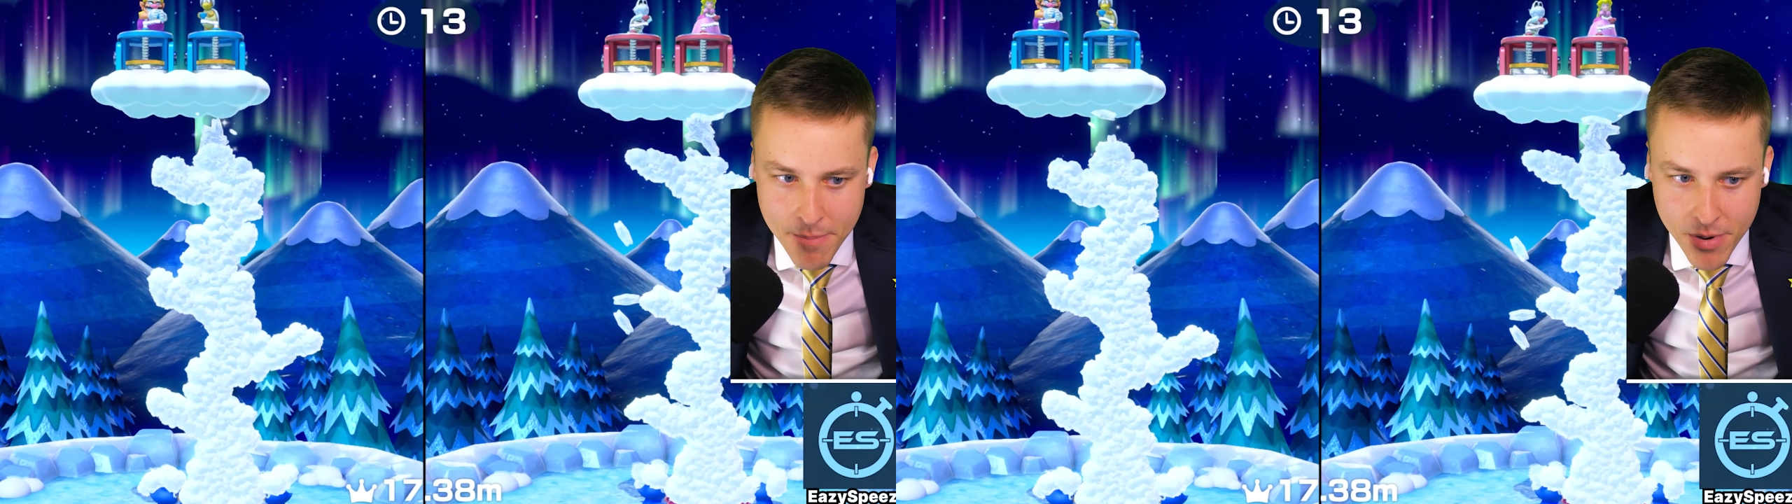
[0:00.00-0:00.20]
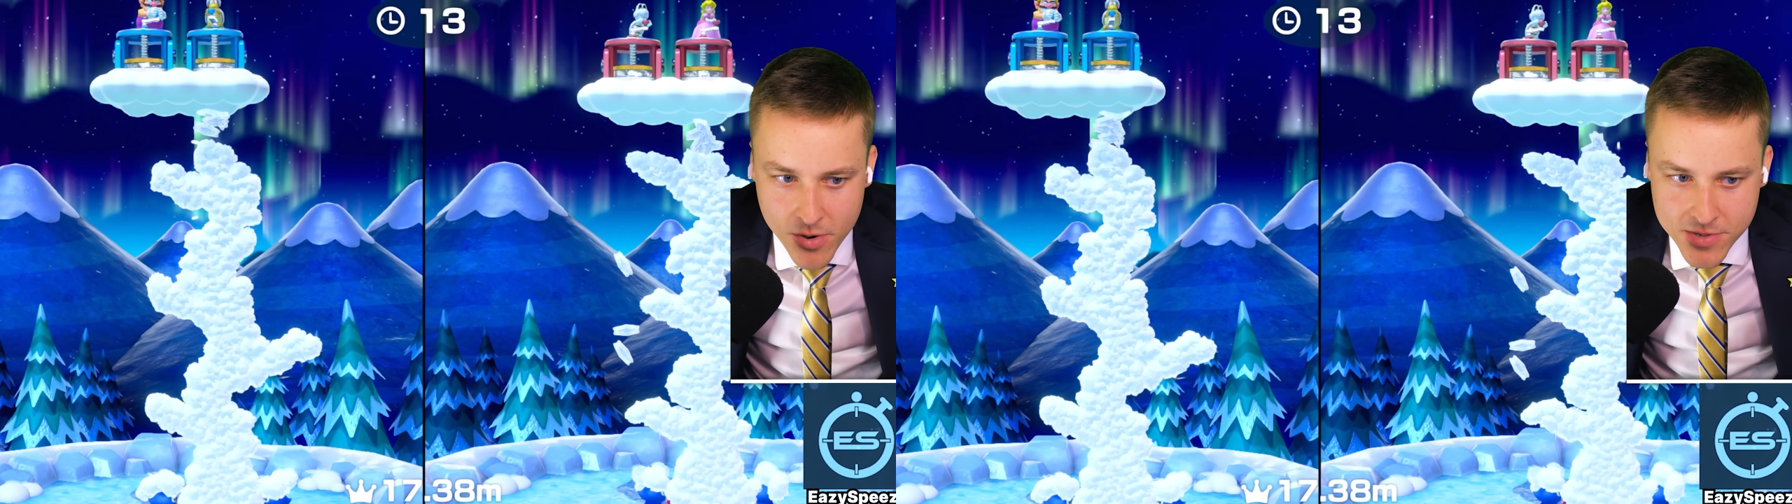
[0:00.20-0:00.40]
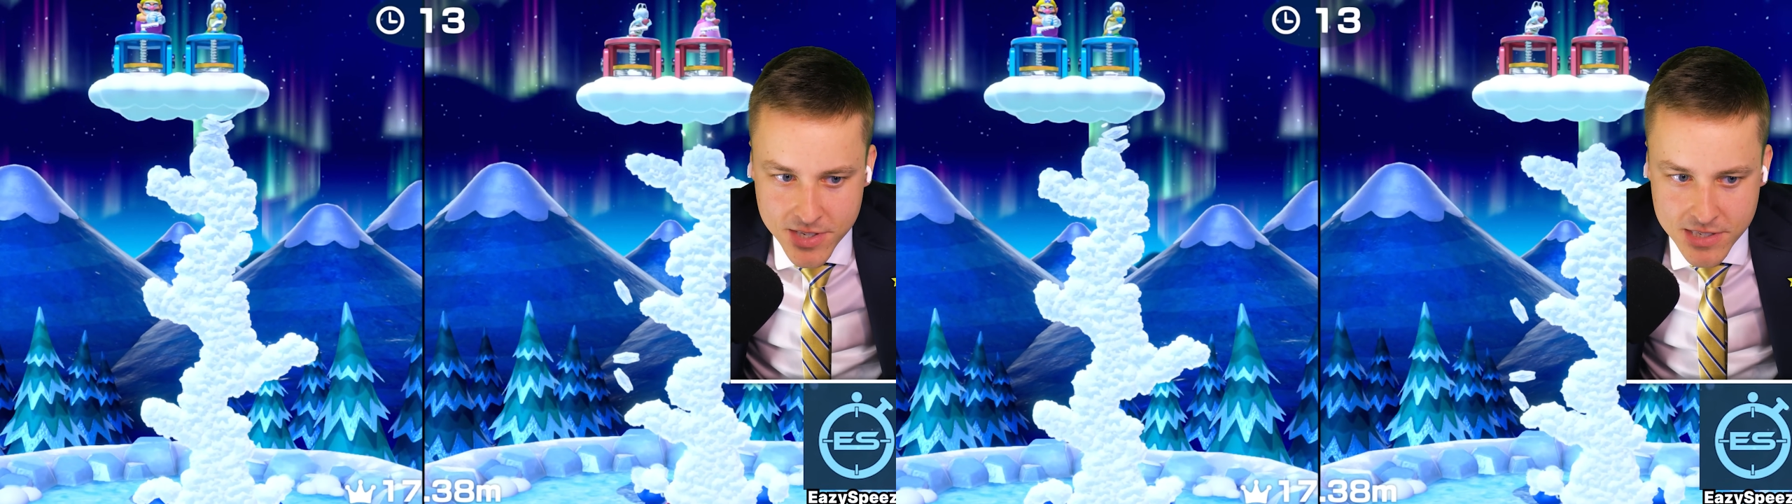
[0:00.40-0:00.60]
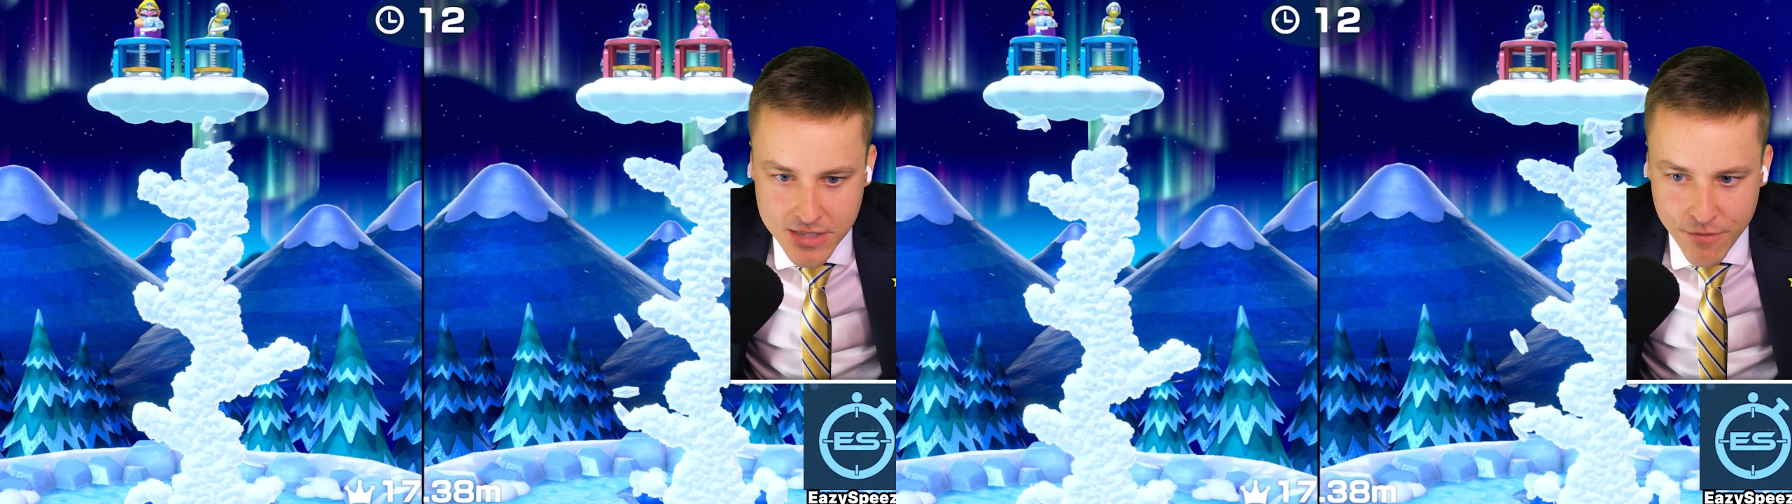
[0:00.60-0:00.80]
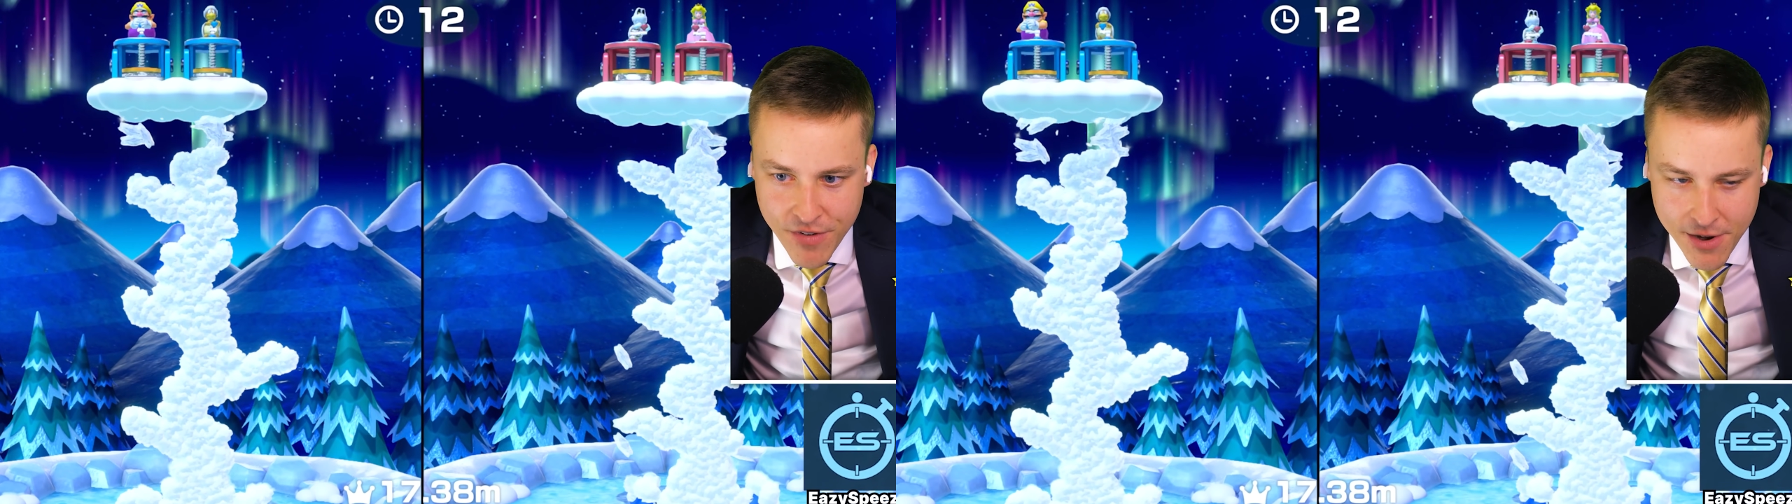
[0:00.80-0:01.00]
Bones is
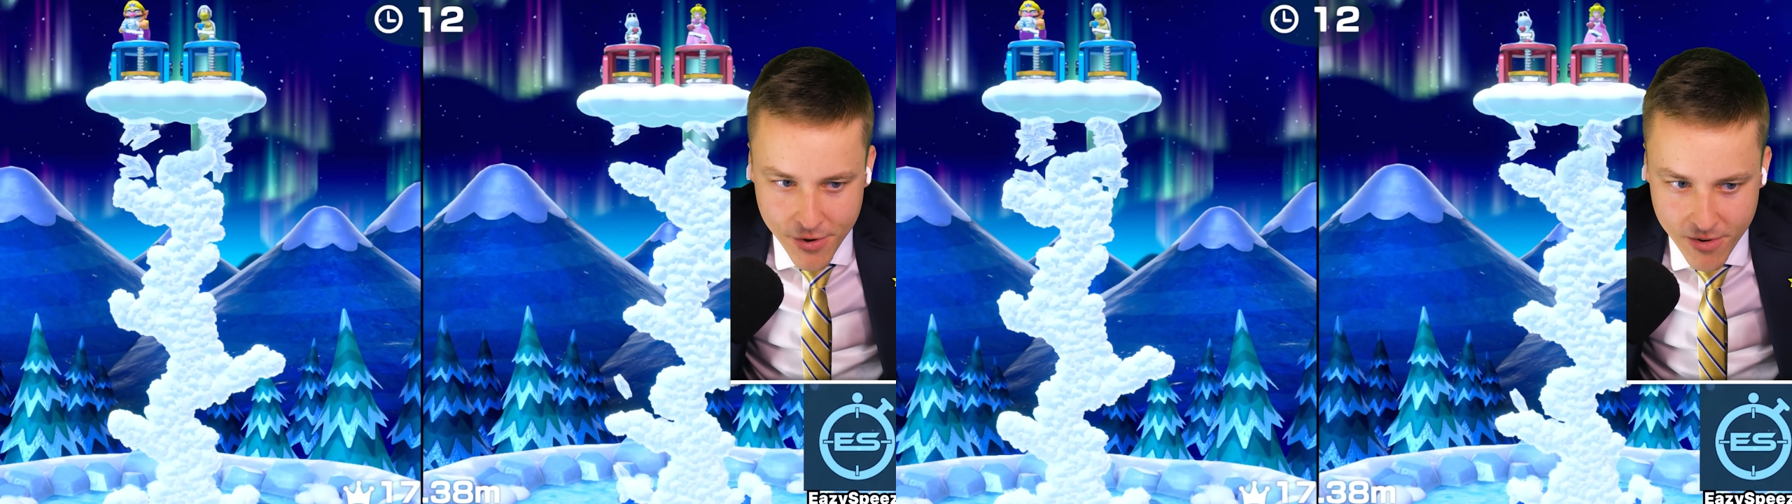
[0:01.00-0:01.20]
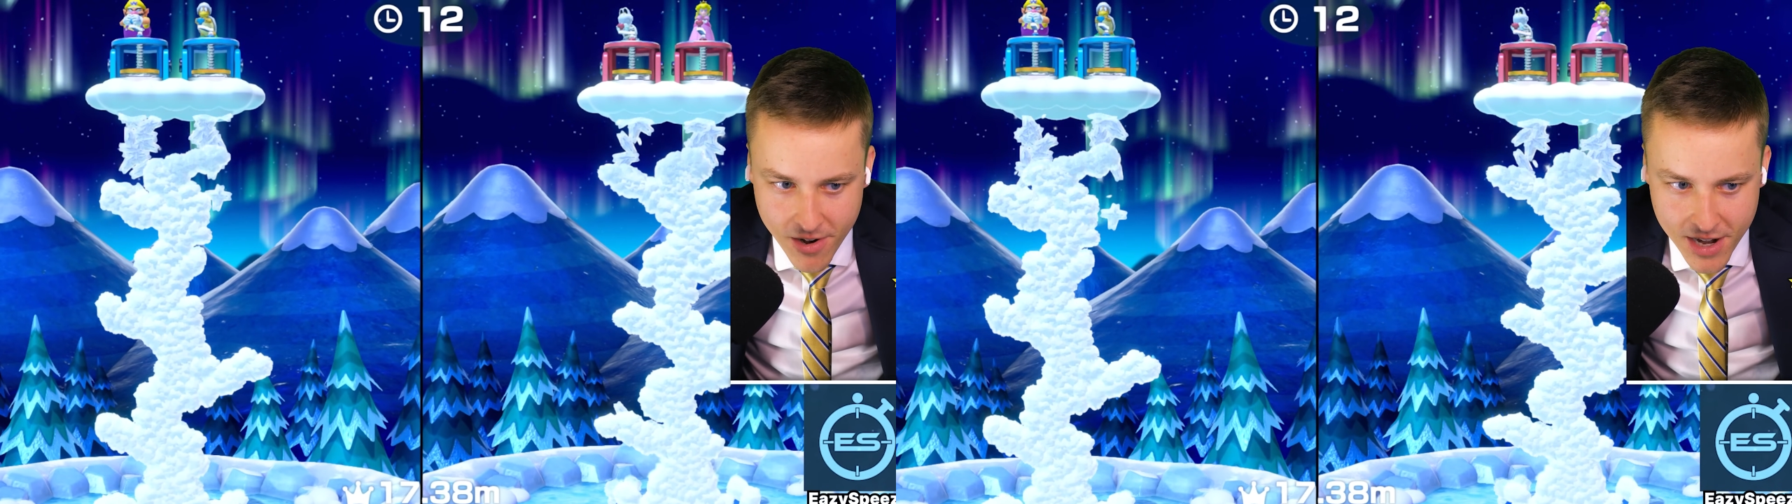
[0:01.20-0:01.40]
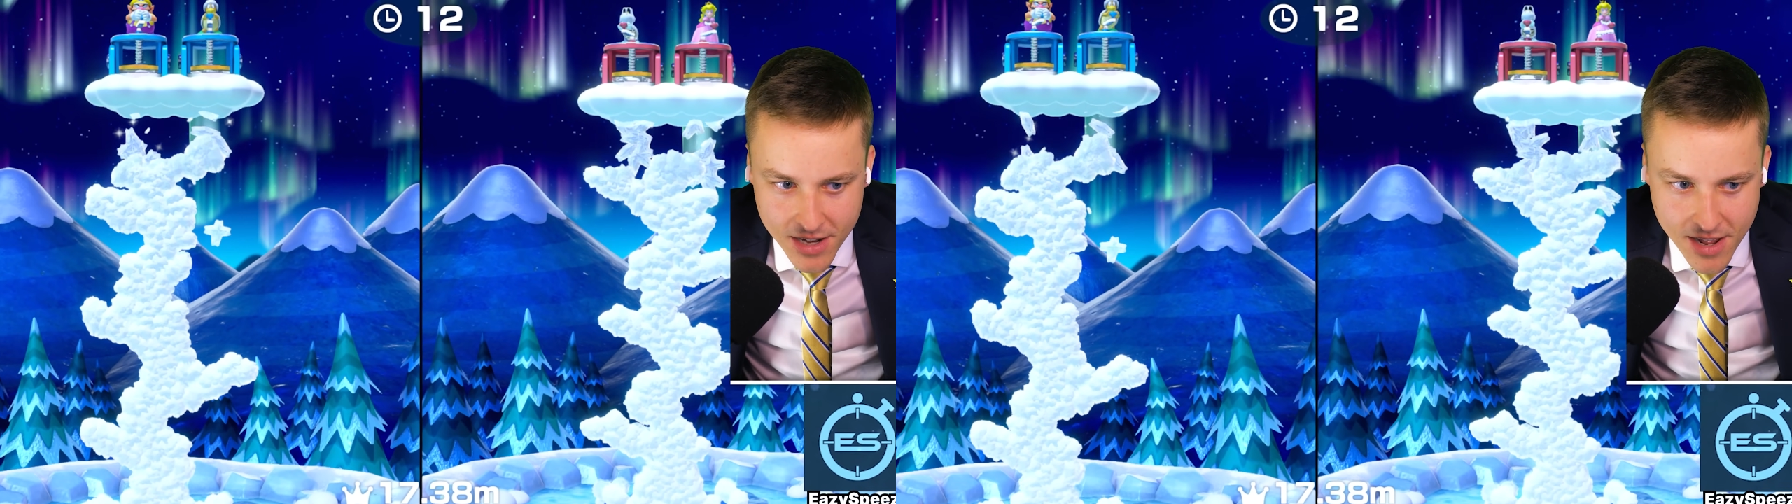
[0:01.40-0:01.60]
the favorite, right?